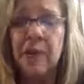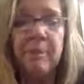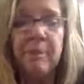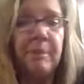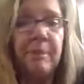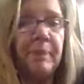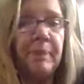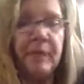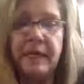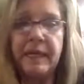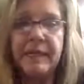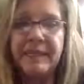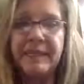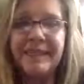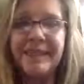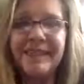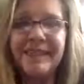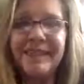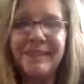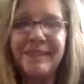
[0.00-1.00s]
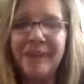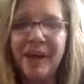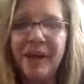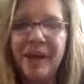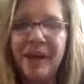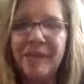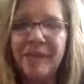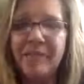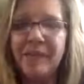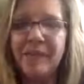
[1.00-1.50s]
but I didn't give
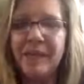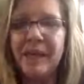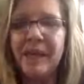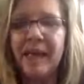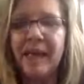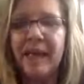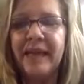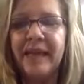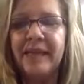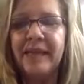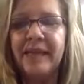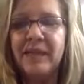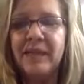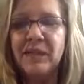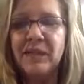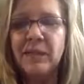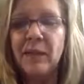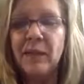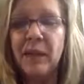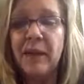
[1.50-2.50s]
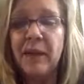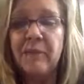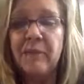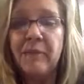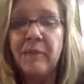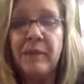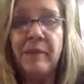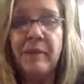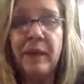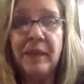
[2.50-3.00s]
up. And guess what?
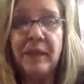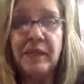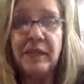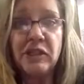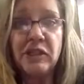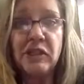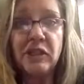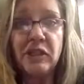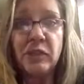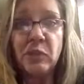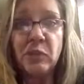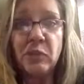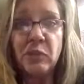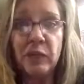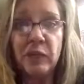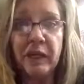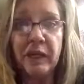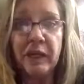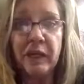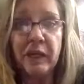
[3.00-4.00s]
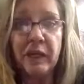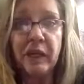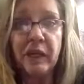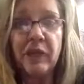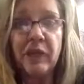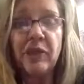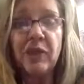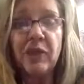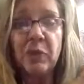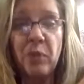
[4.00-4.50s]
My body started
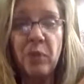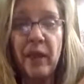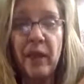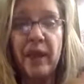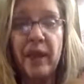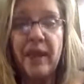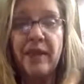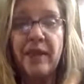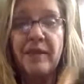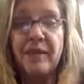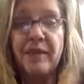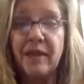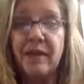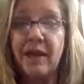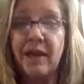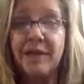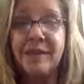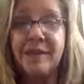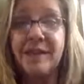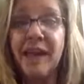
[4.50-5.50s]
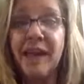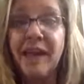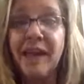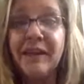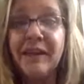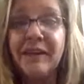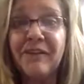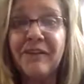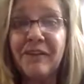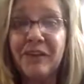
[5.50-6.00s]
working the way that God
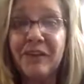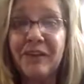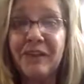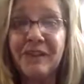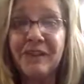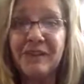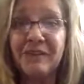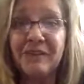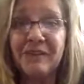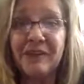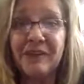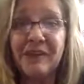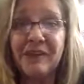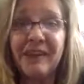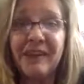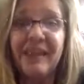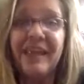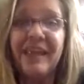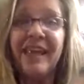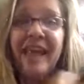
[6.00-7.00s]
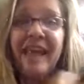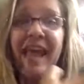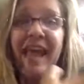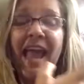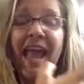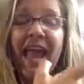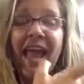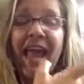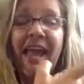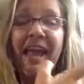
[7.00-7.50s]
intended for it to work.
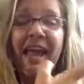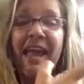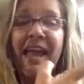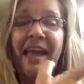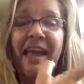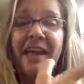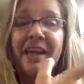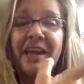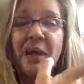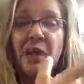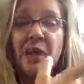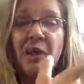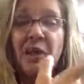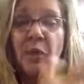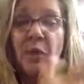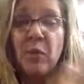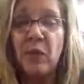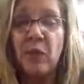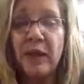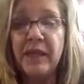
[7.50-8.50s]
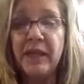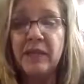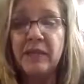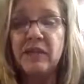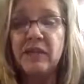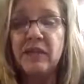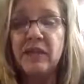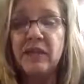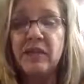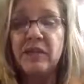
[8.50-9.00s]
And the
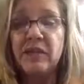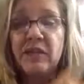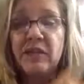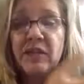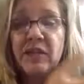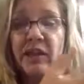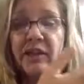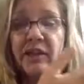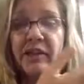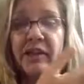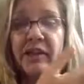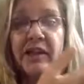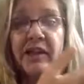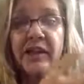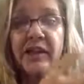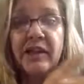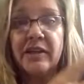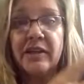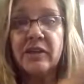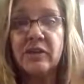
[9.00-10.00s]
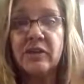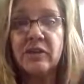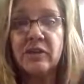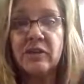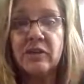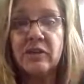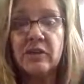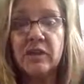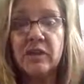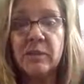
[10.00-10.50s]
weight just started
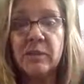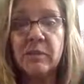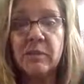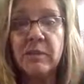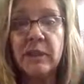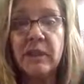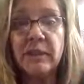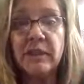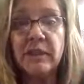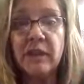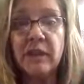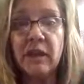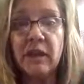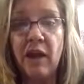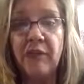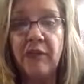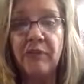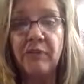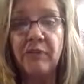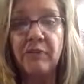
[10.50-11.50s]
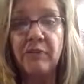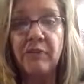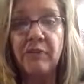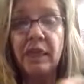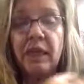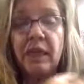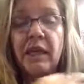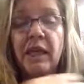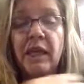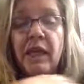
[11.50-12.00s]
melting off of
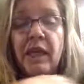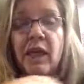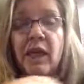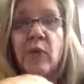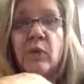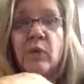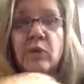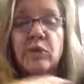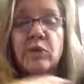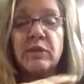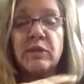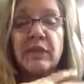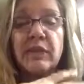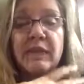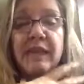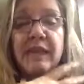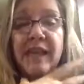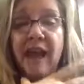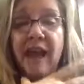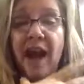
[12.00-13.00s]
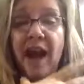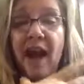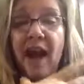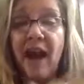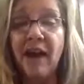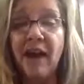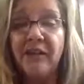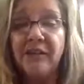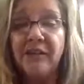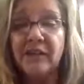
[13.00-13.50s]
me, which was the
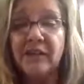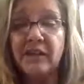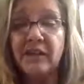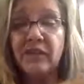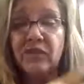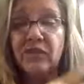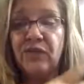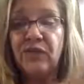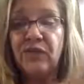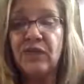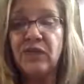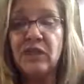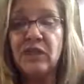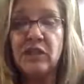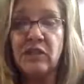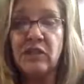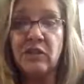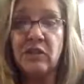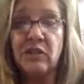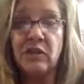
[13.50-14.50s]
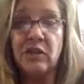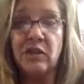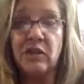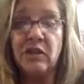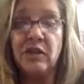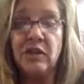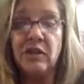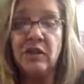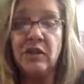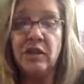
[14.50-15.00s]
obvious
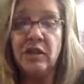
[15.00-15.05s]
physical